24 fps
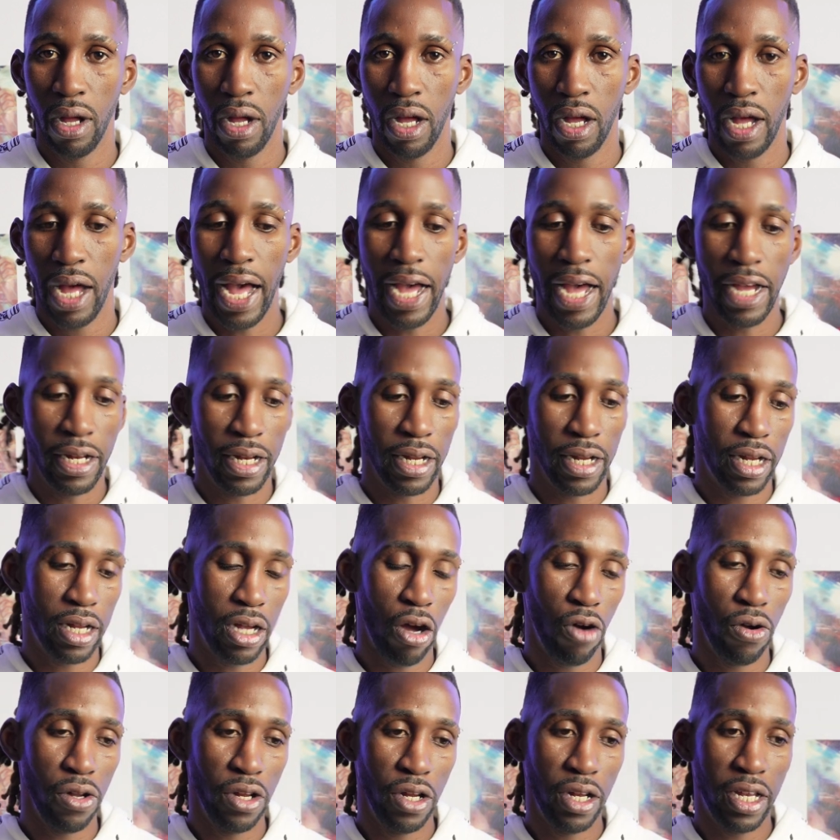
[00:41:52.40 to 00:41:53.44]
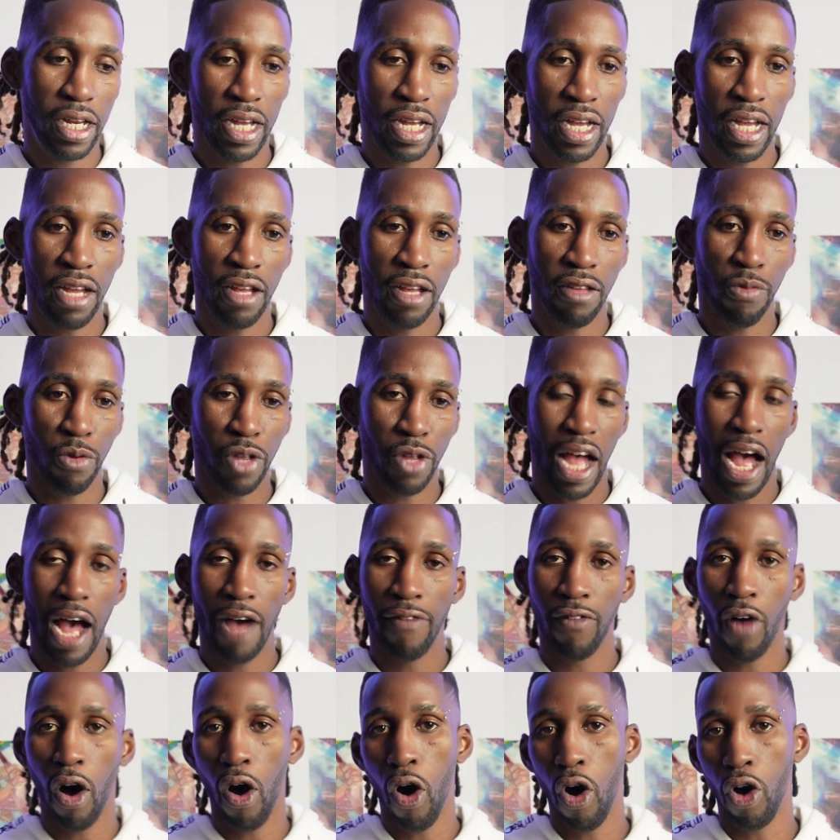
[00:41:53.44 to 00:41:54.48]
Hey, the team's supposed to
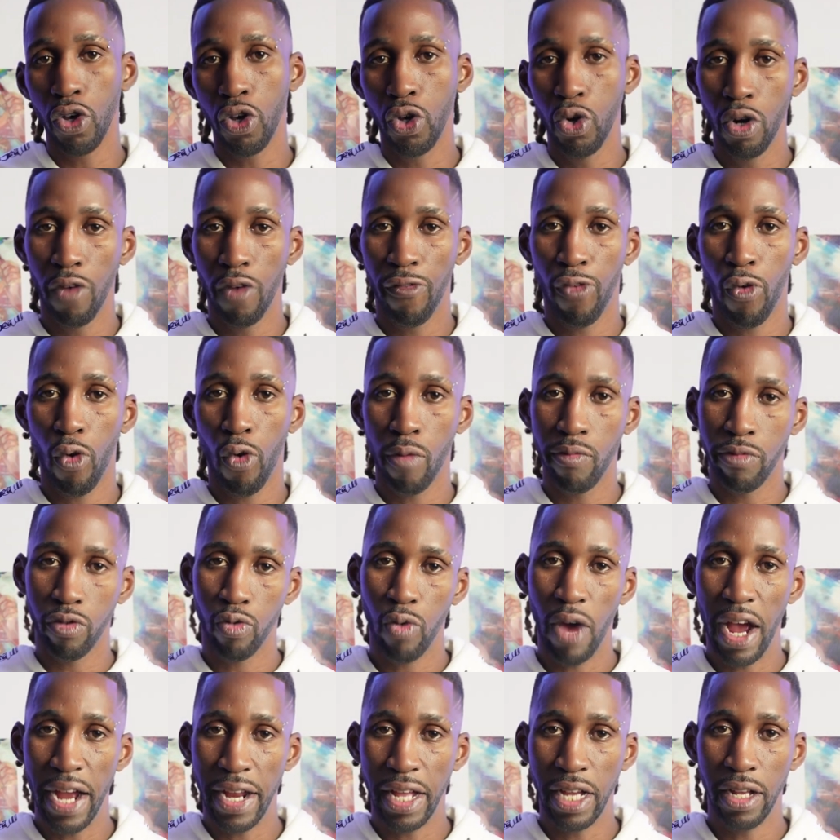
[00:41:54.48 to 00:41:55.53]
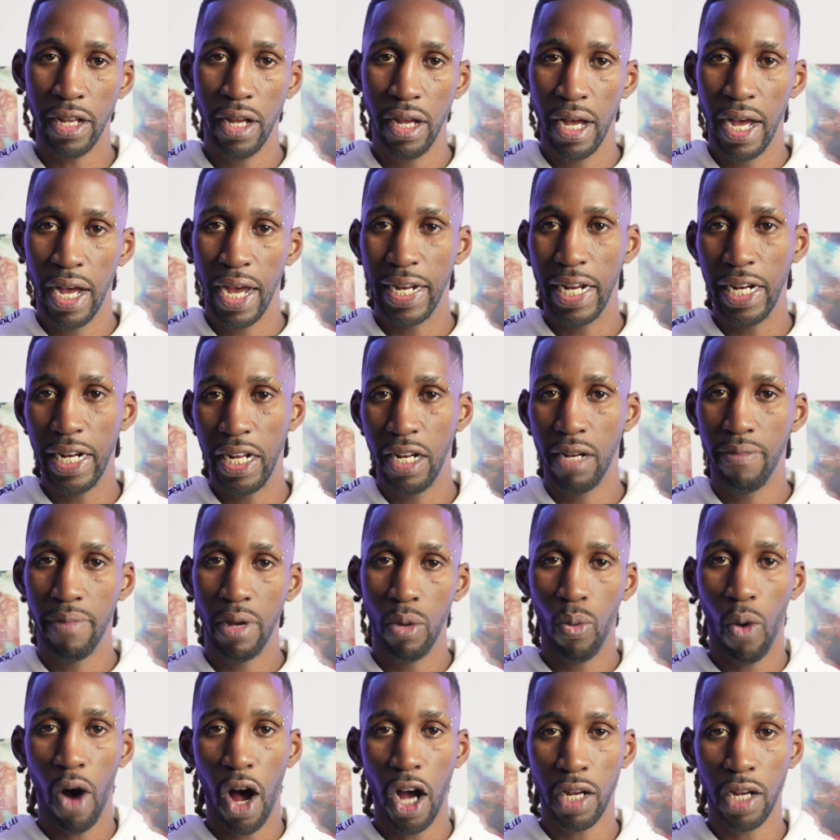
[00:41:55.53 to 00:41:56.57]
have all uniforms ready and they need to be
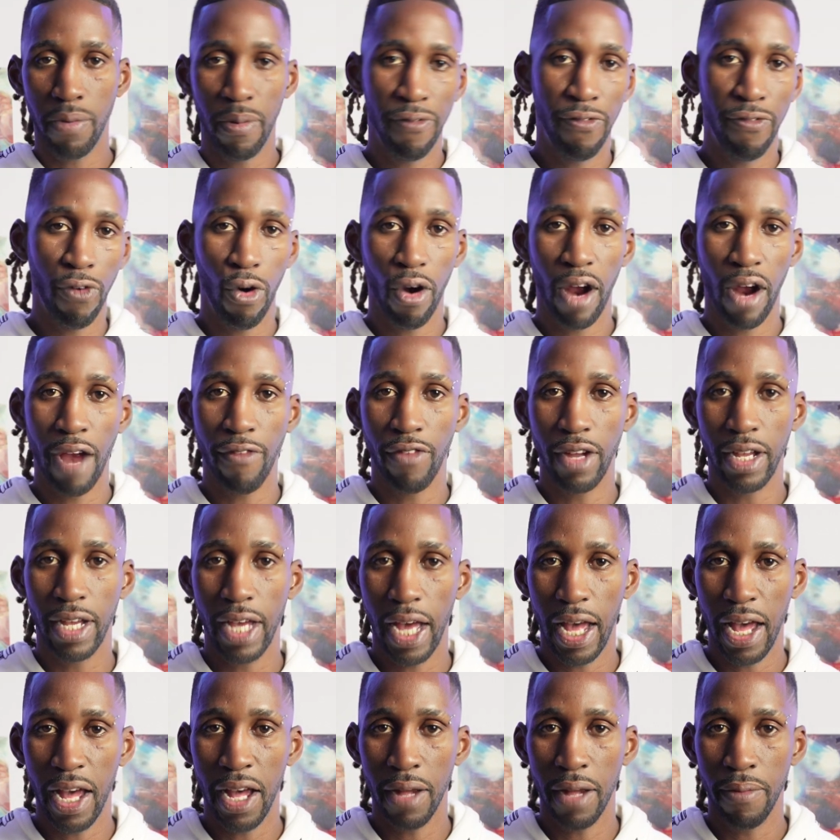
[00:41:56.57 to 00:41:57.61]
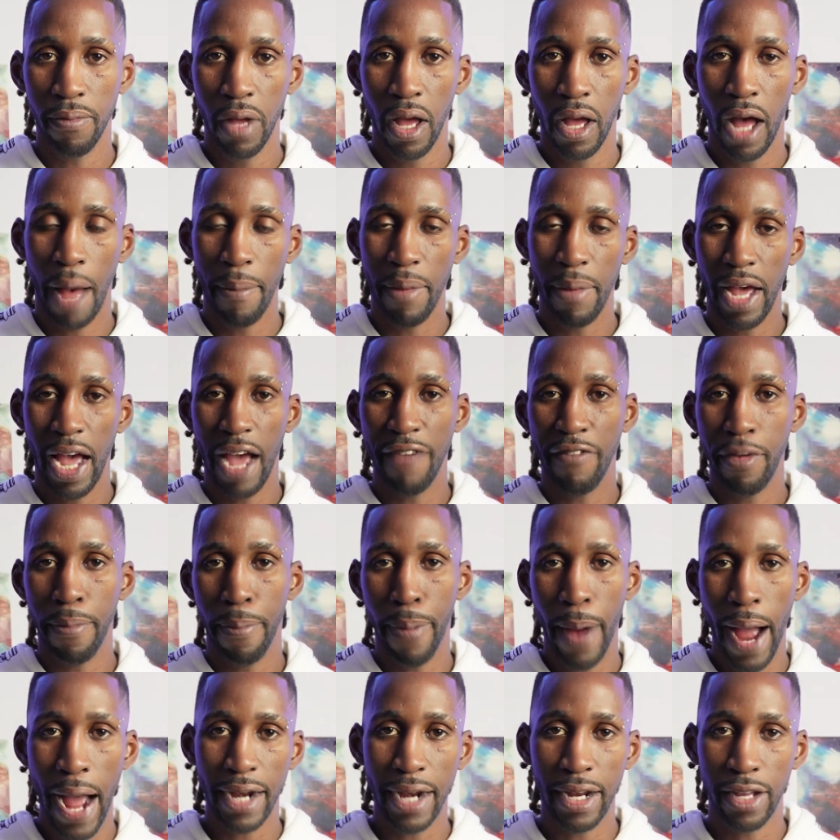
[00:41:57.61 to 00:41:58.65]
washed before every game. Every
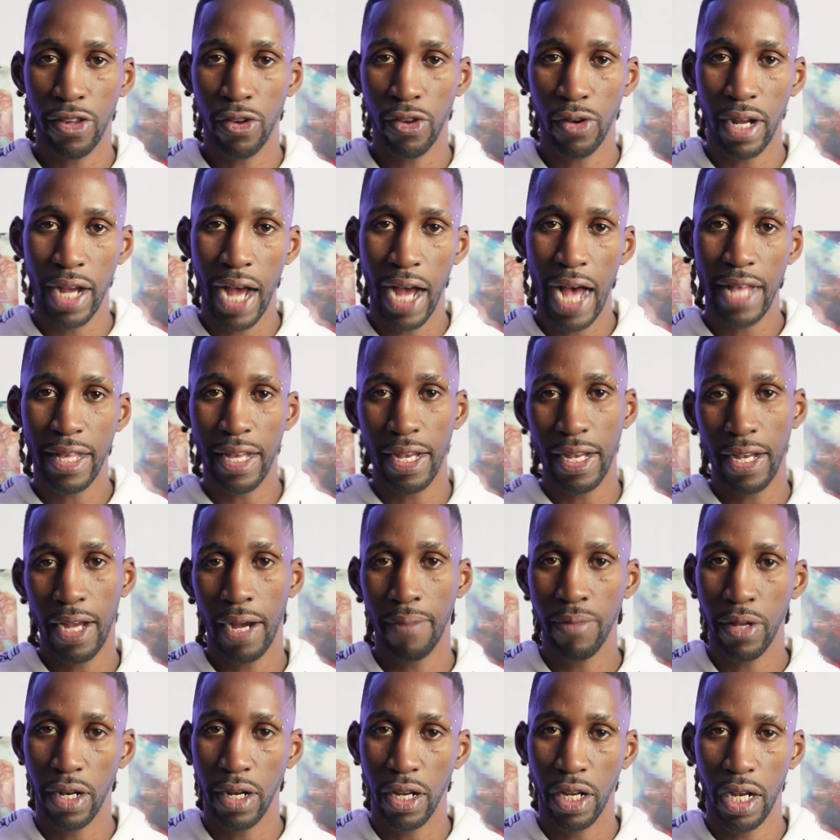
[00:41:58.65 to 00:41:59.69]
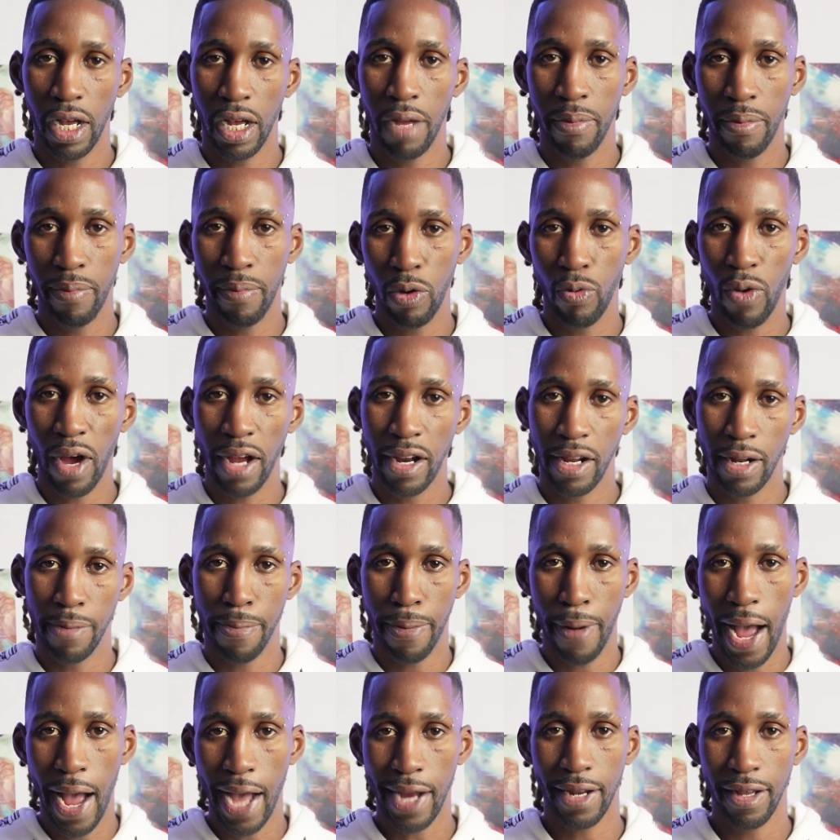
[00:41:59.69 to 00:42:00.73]
practice so the guys can come to the gym and be ready to
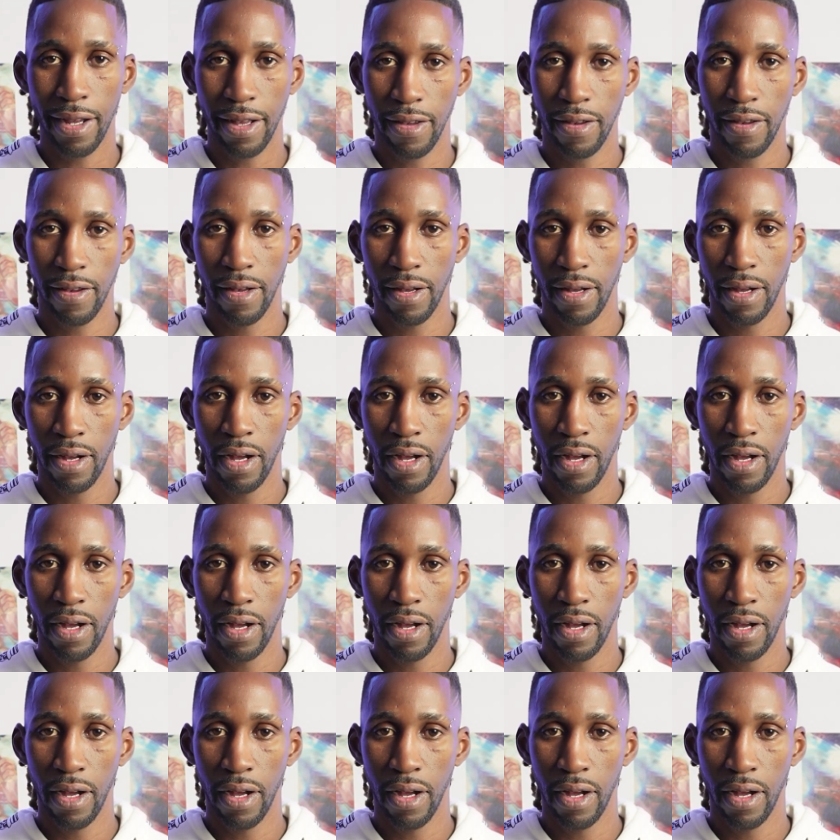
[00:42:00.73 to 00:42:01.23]
practice.